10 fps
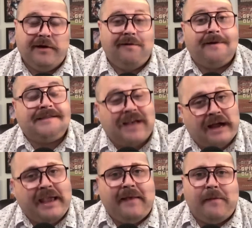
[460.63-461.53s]
We saw
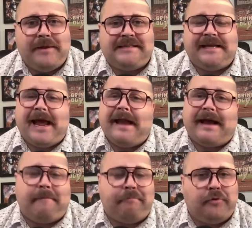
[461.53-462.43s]
Caleb Etienne. He
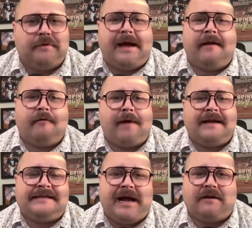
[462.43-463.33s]
got pulled out of the
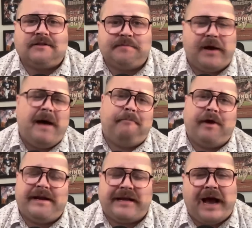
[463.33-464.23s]
right tackle spot.
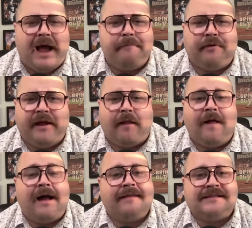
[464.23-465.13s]
Braden Kime played a
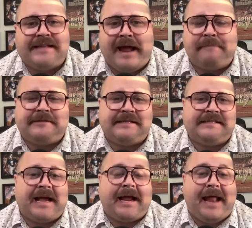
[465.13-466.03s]
lot of the snaps in the
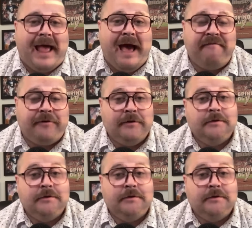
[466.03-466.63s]
second half.